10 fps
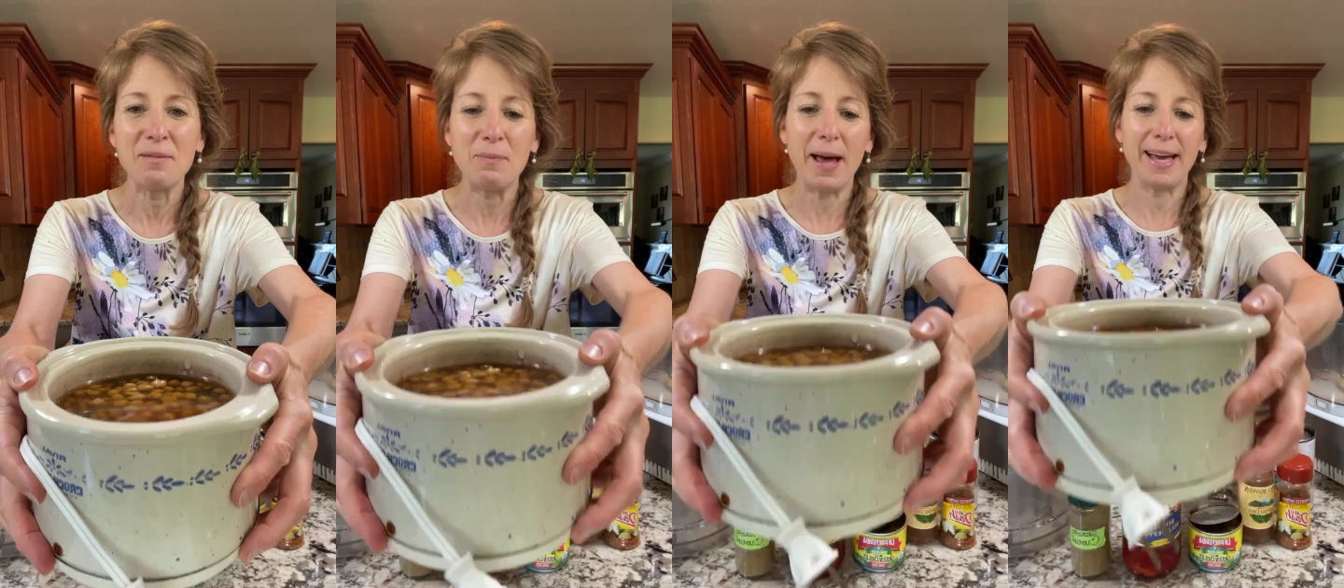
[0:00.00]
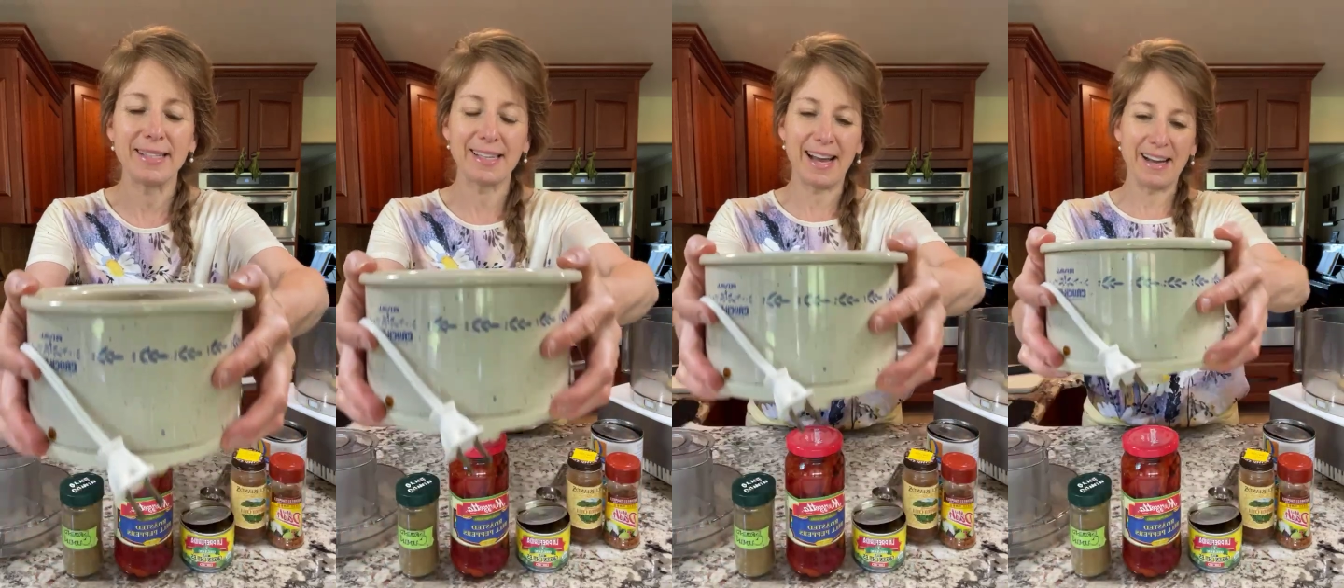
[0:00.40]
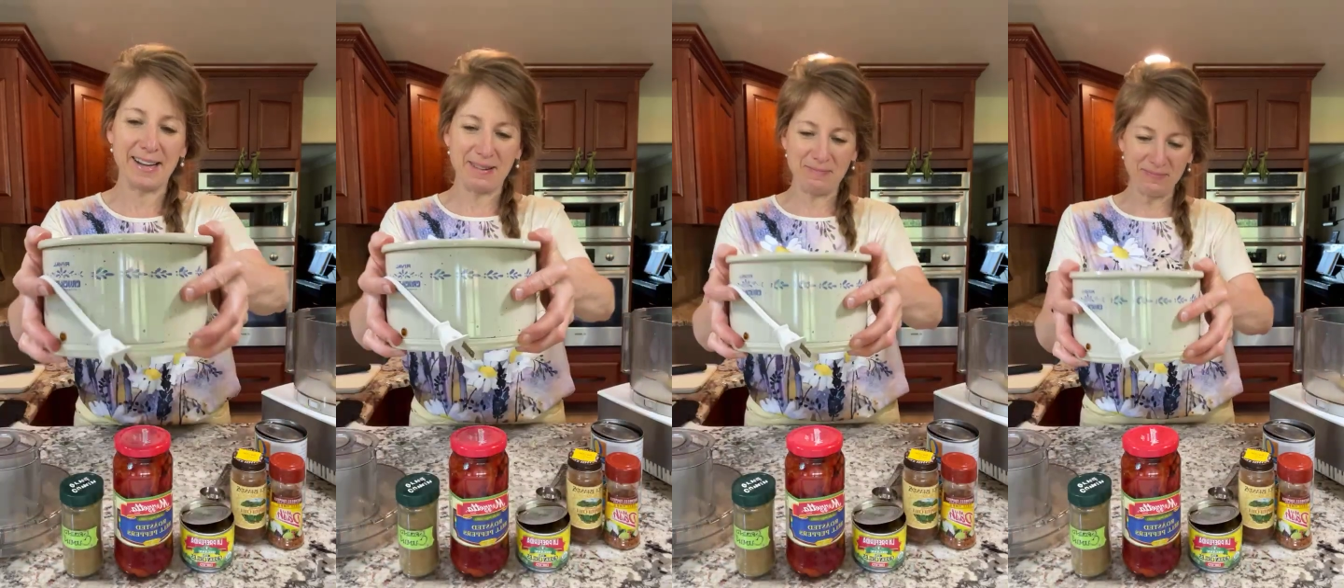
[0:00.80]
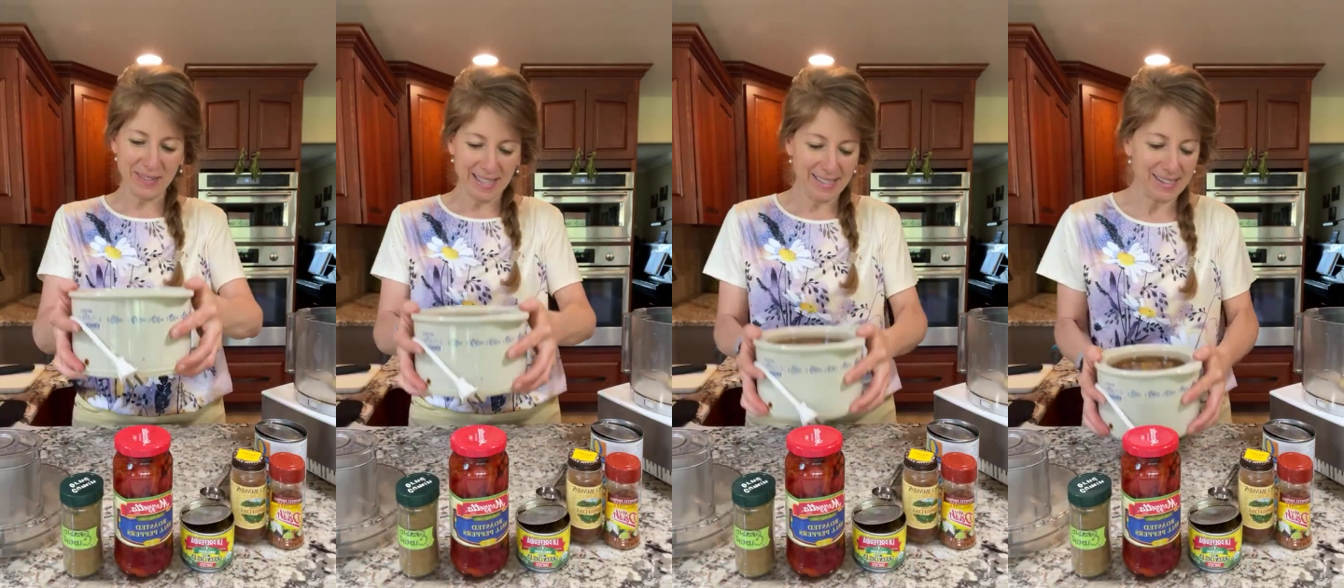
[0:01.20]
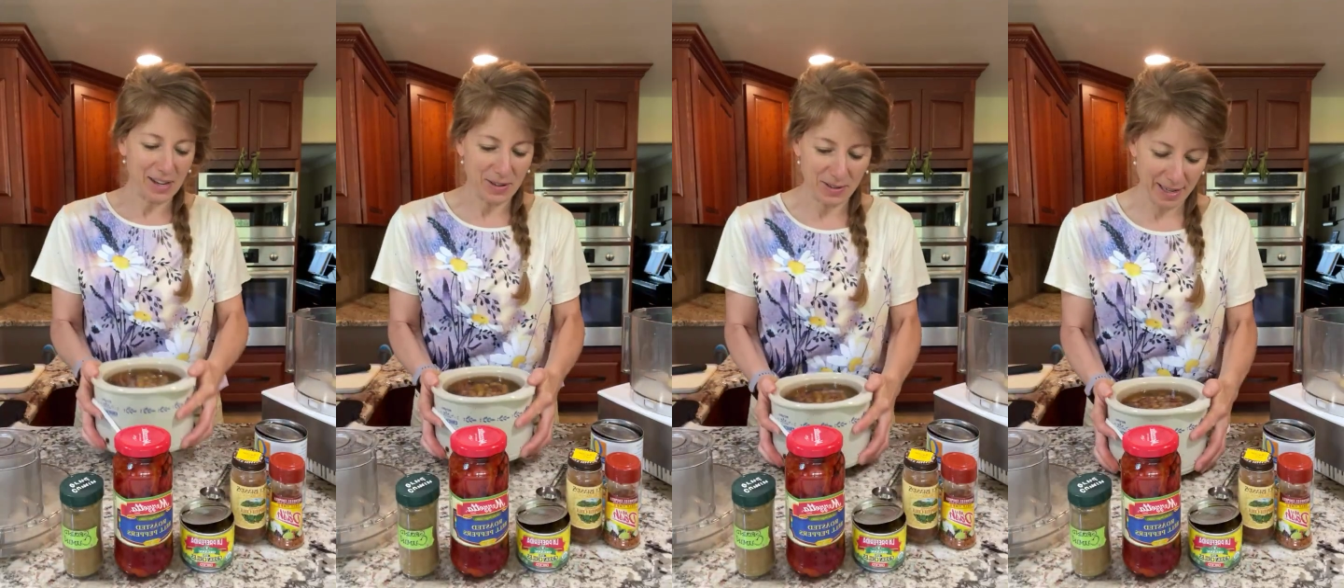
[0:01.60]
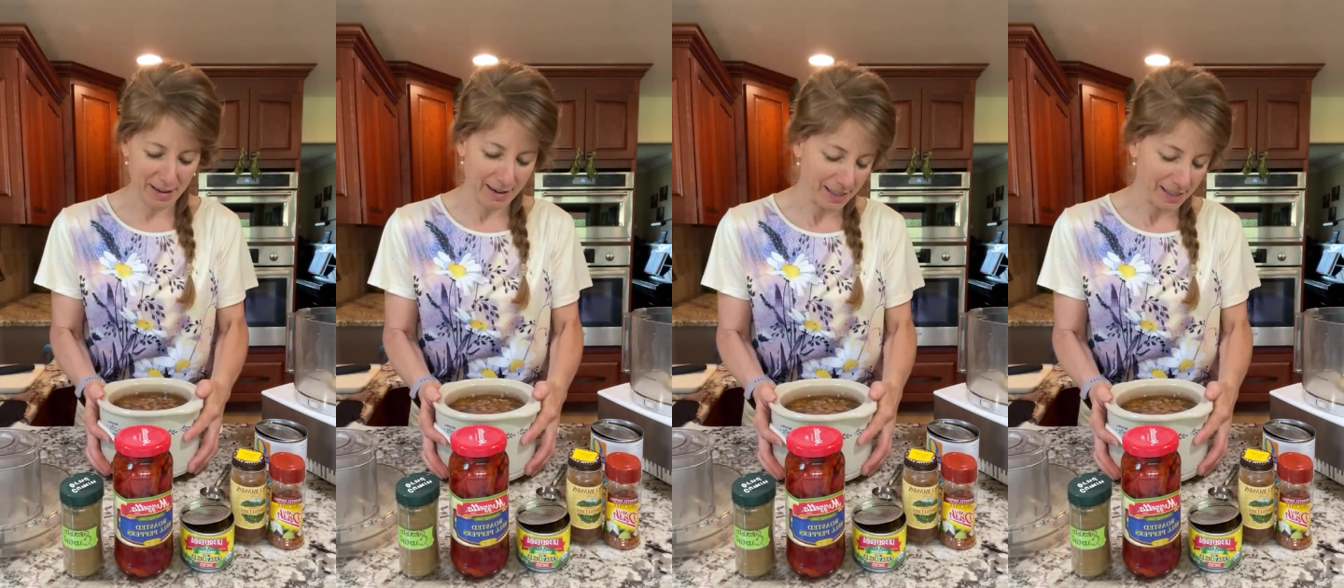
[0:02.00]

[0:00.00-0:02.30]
but so here, I